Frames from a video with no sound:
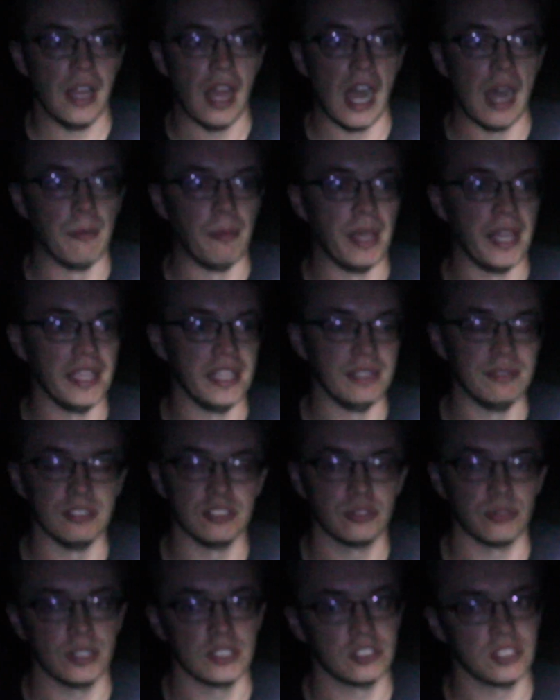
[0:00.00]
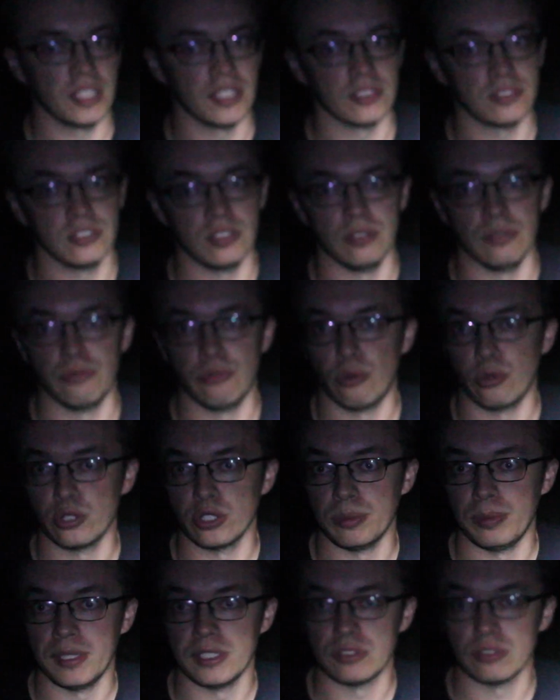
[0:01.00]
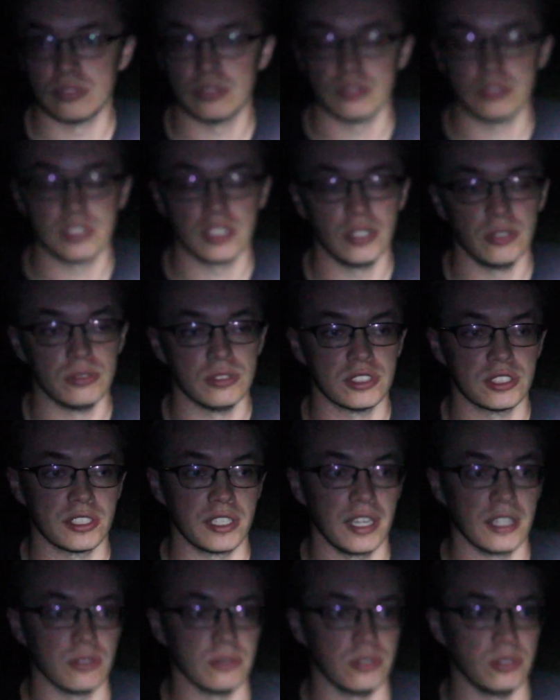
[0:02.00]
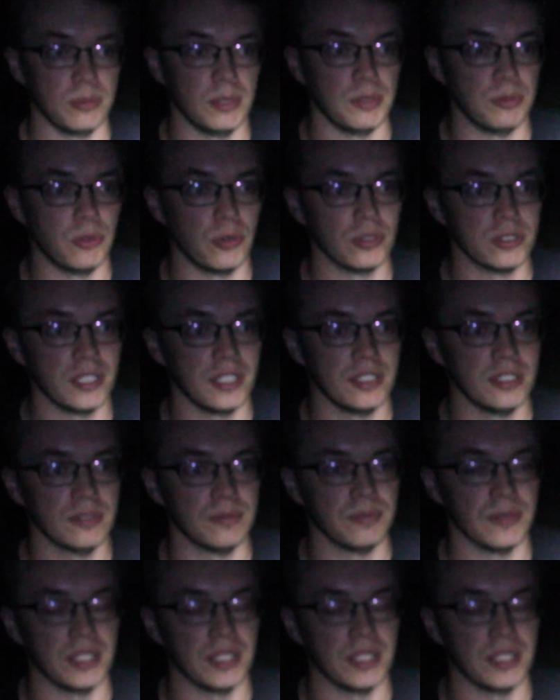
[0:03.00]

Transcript: I may even stretch it out to forty pictures or so, just to gather a little bit more data